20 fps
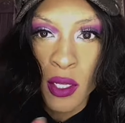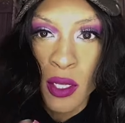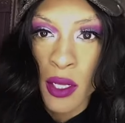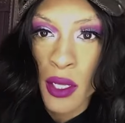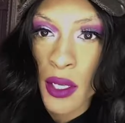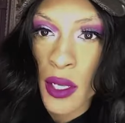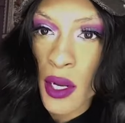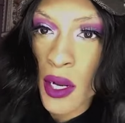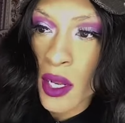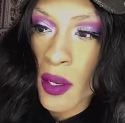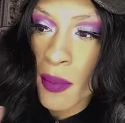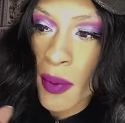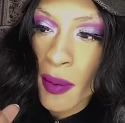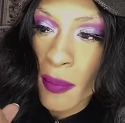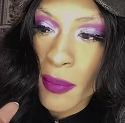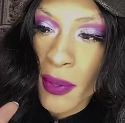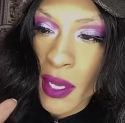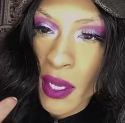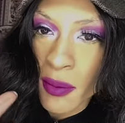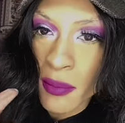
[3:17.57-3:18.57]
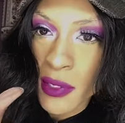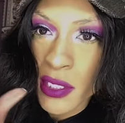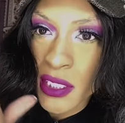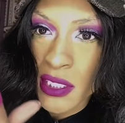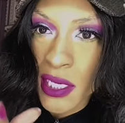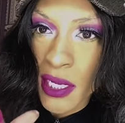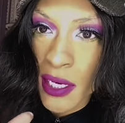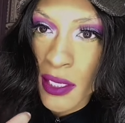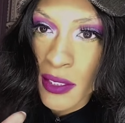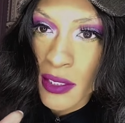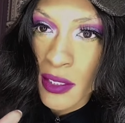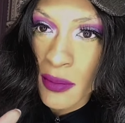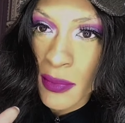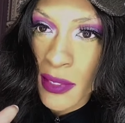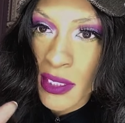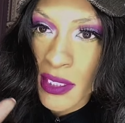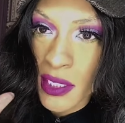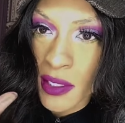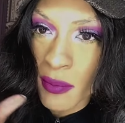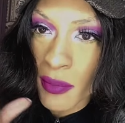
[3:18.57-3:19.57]
We got all my babies. Shout out to my
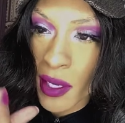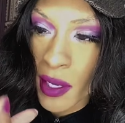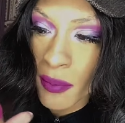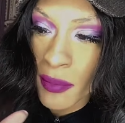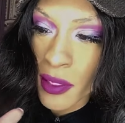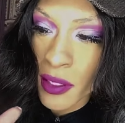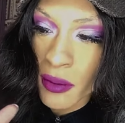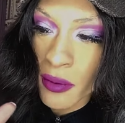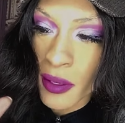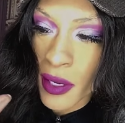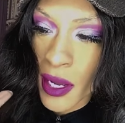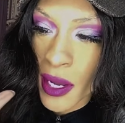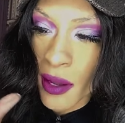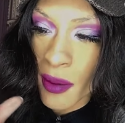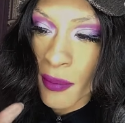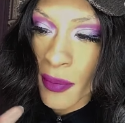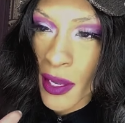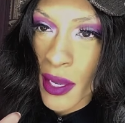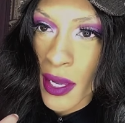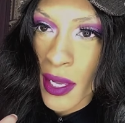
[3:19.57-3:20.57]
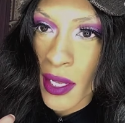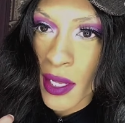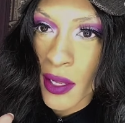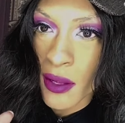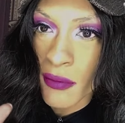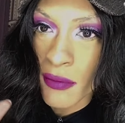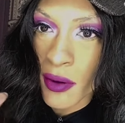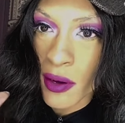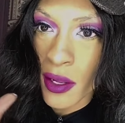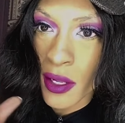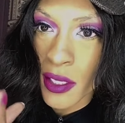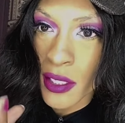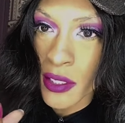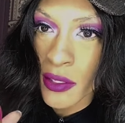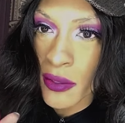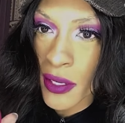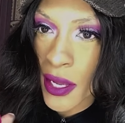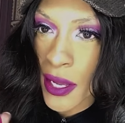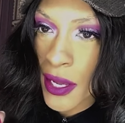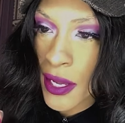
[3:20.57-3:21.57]
Team Bambi who comment. I love all of
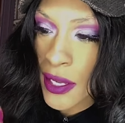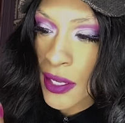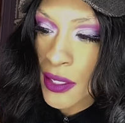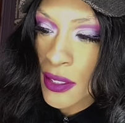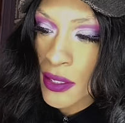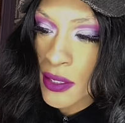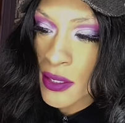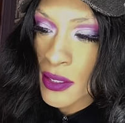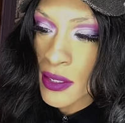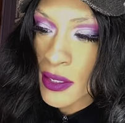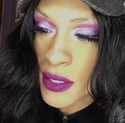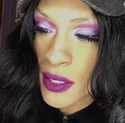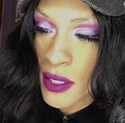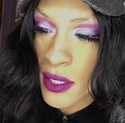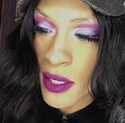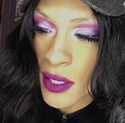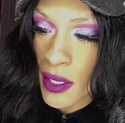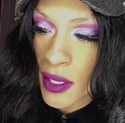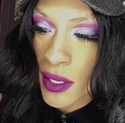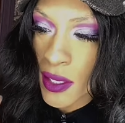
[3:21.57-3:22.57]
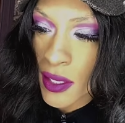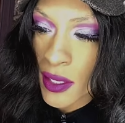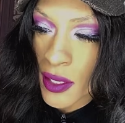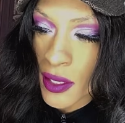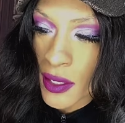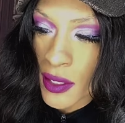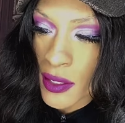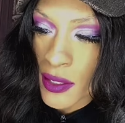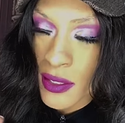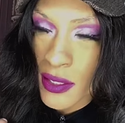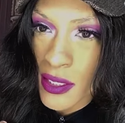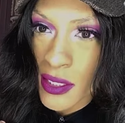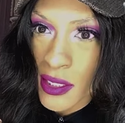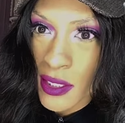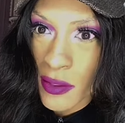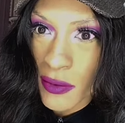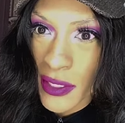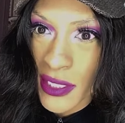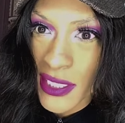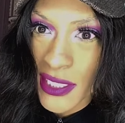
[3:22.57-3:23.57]
you guys.
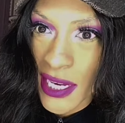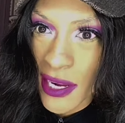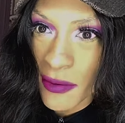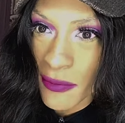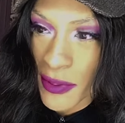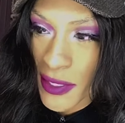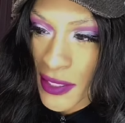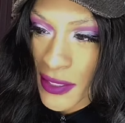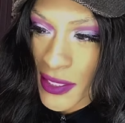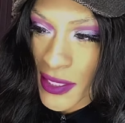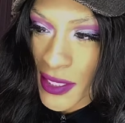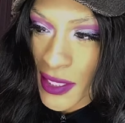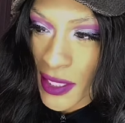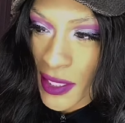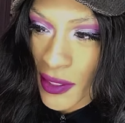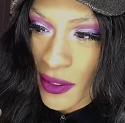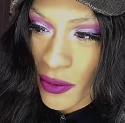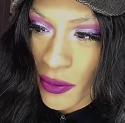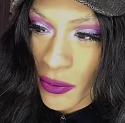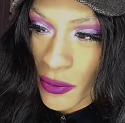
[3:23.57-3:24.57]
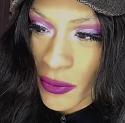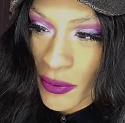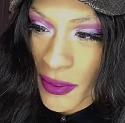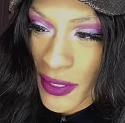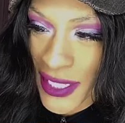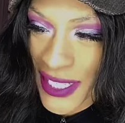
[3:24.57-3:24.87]
Screenshot when you see you.